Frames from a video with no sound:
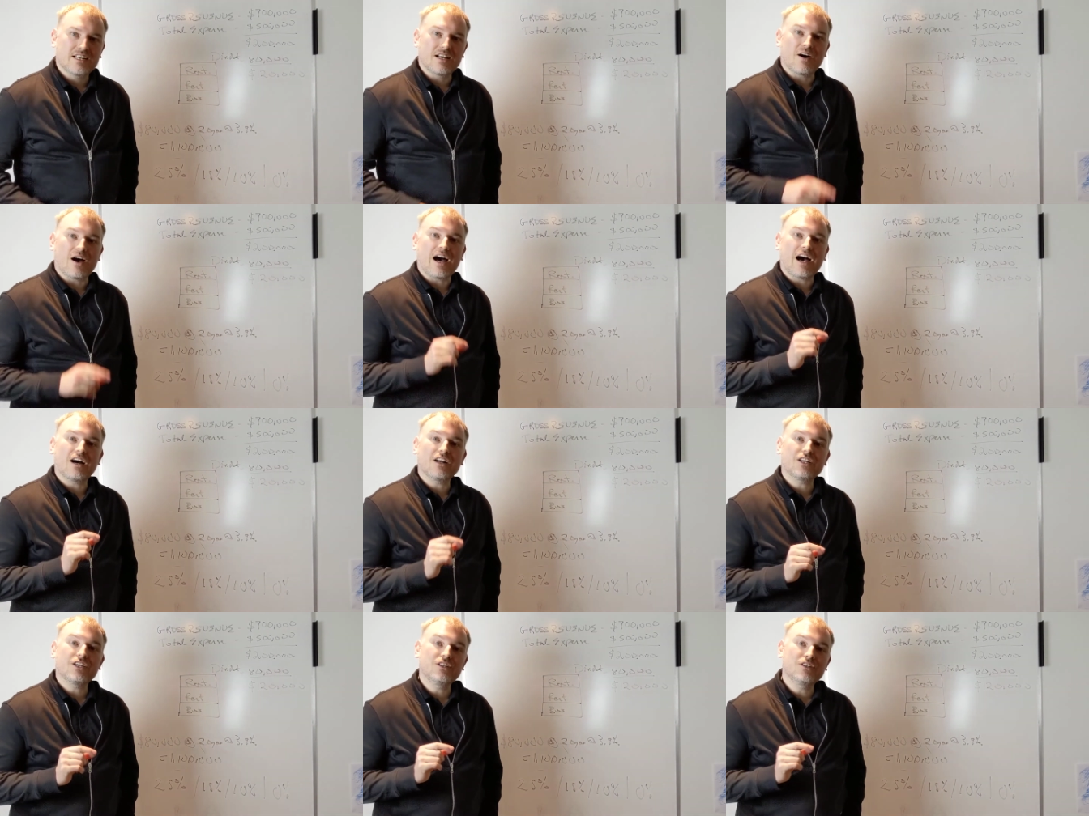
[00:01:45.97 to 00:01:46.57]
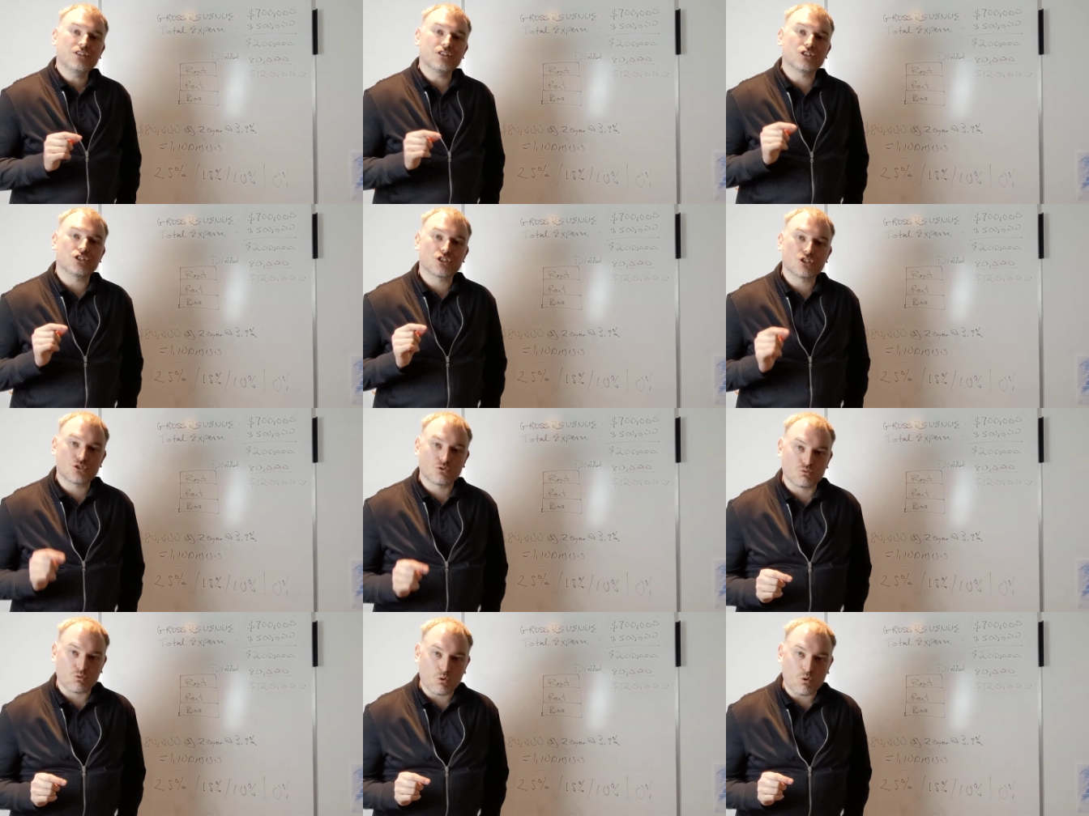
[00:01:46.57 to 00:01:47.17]
Now, how do you
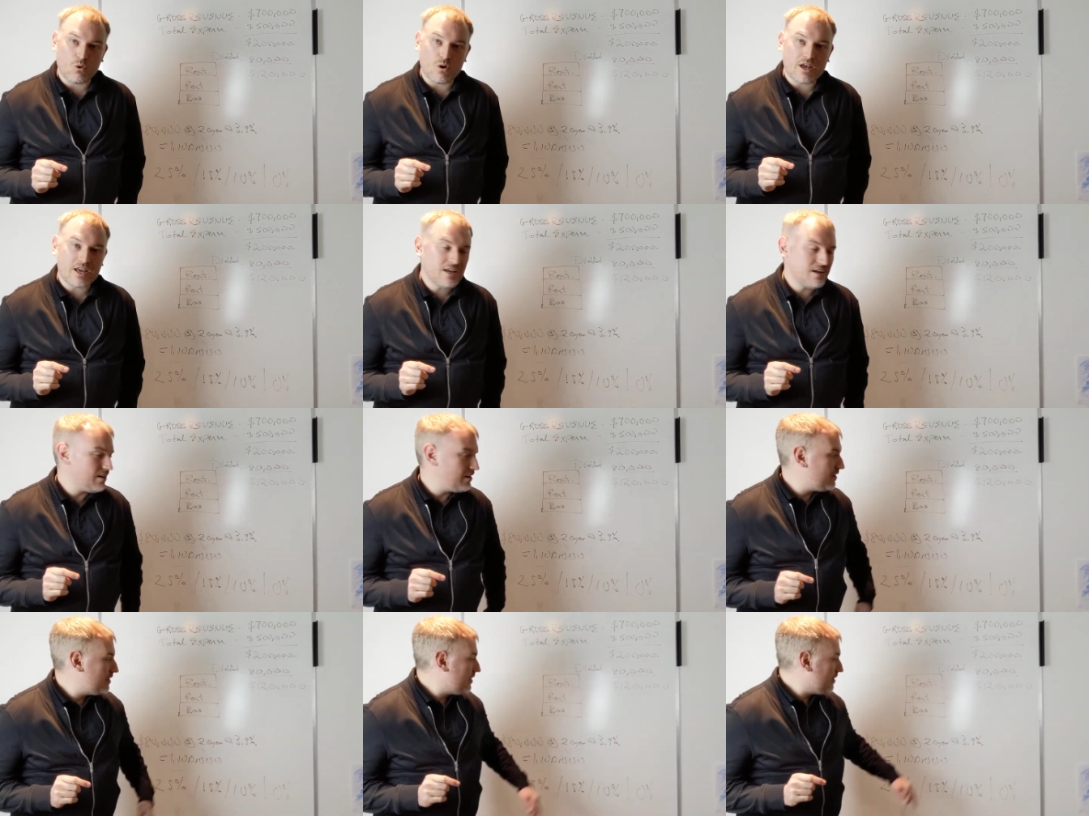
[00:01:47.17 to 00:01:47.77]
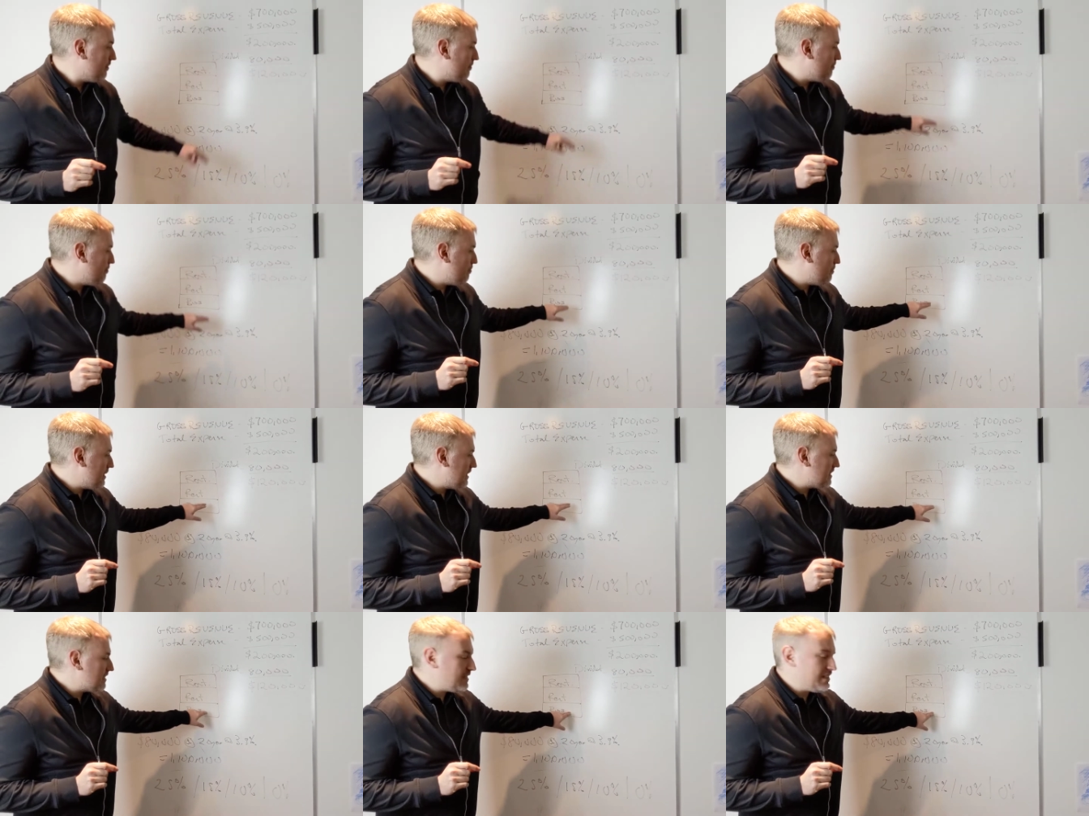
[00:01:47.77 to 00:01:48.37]
destroy
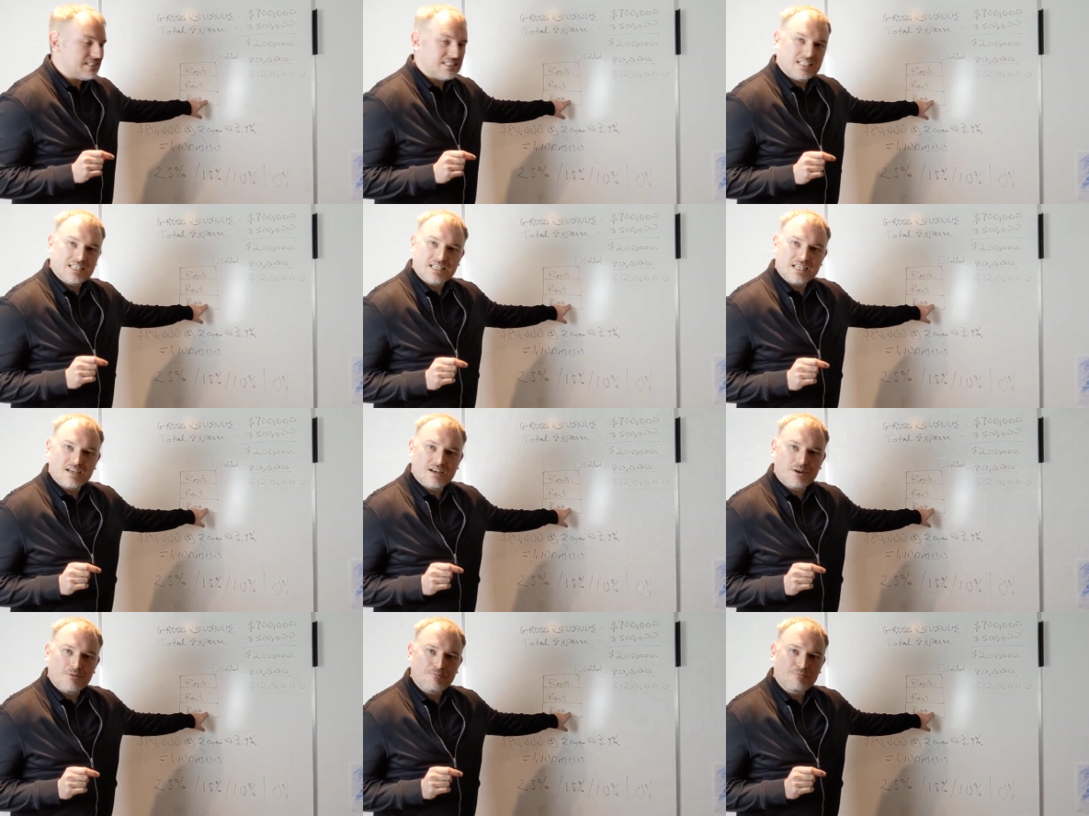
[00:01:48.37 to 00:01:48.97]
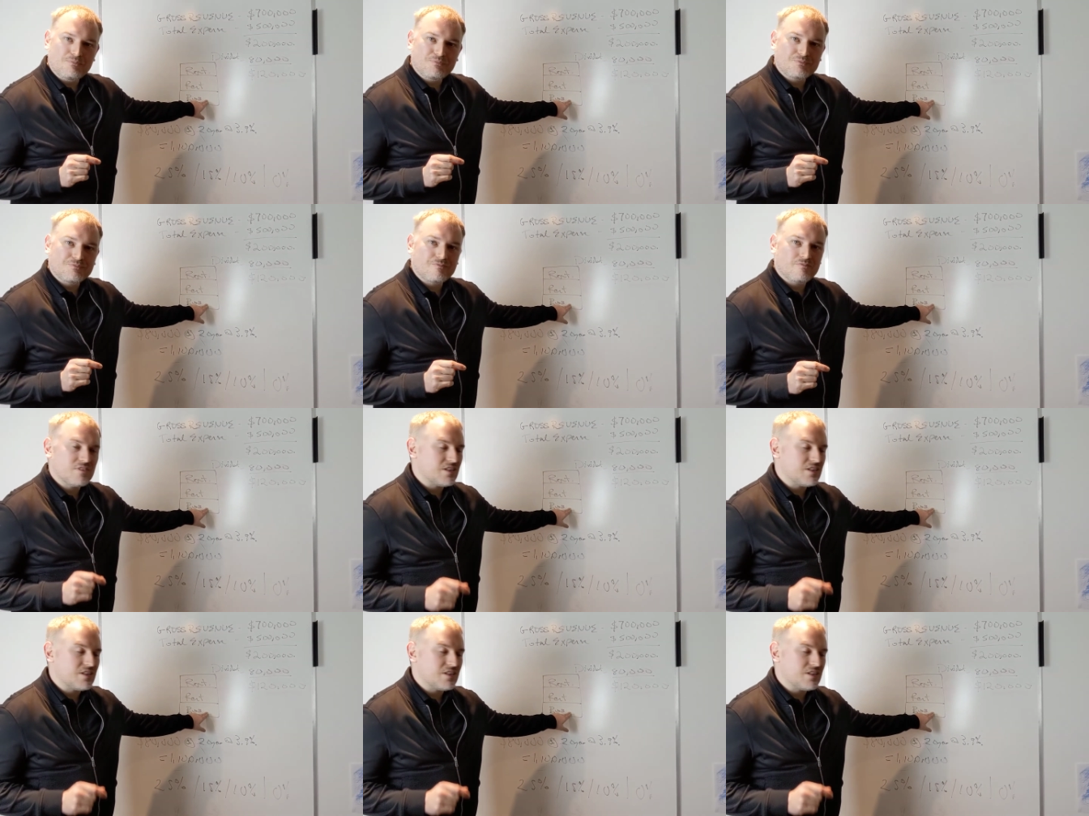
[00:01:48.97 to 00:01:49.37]
business income?